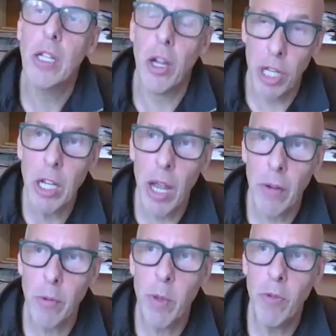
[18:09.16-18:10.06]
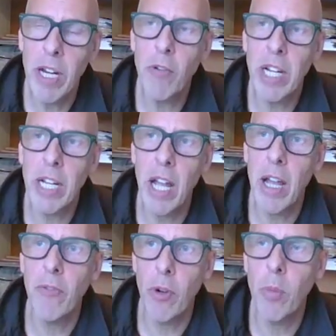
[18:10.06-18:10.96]
I think you have to be really, really
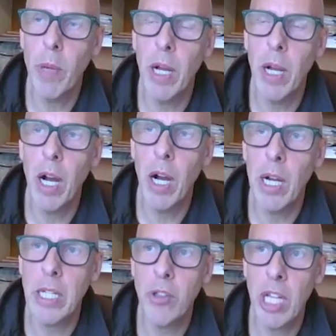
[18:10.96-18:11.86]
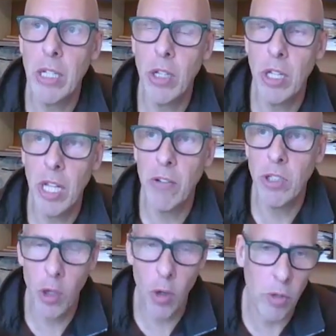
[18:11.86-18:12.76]
careful, but I think that there
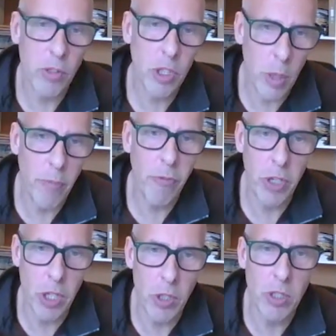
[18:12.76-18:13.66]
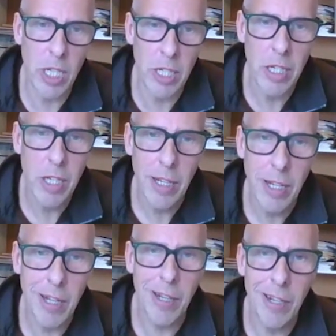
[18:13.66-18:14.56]
is a lot of scope for using
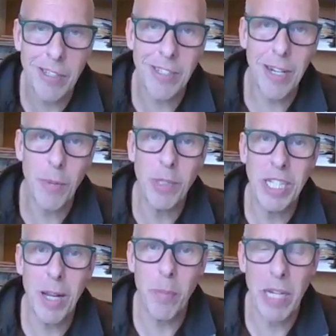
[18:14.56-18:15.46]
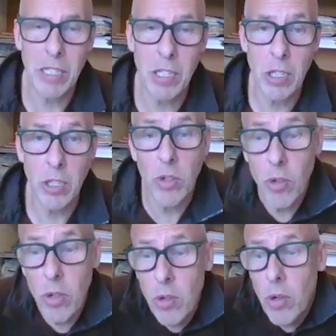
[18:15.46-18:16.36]
celebrity ambassadors
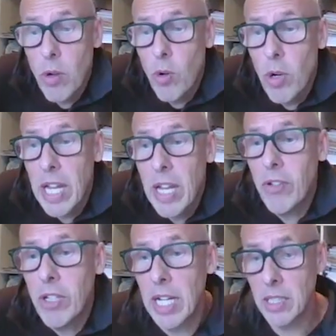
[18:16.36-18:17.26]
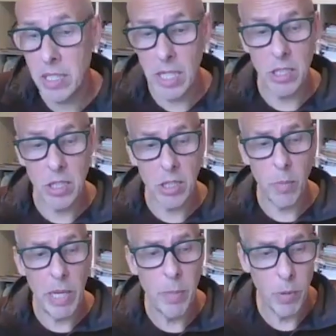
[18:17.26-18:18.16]
or even, as I said, just the
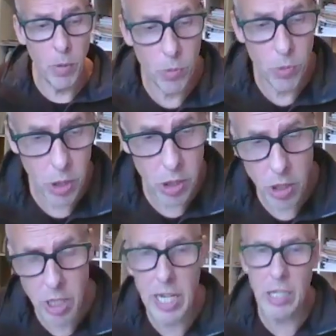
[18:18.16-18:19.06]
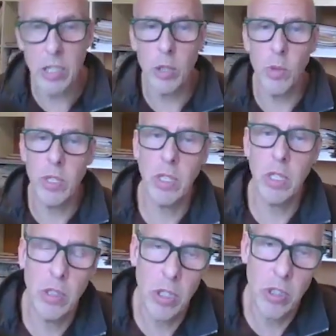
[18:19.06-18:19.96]
people that you're connected with
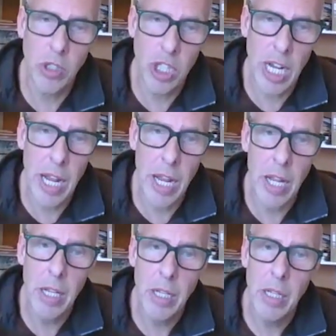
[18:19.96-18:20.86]
to share